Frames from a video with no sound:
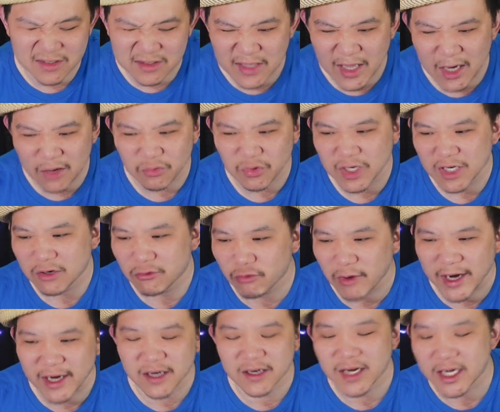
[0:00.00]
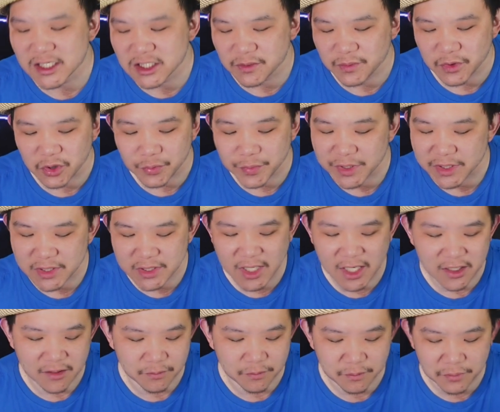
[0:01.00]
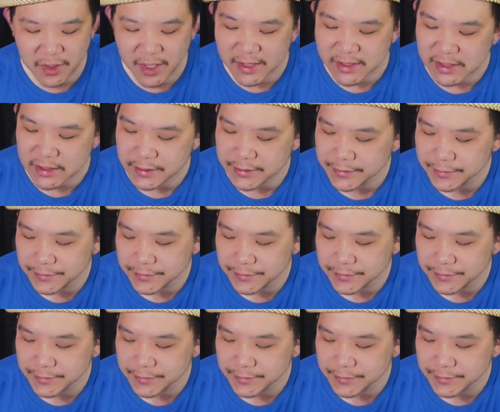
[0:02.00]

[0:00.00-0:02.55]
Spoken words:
not really recognizable, but it's kind of pleasant.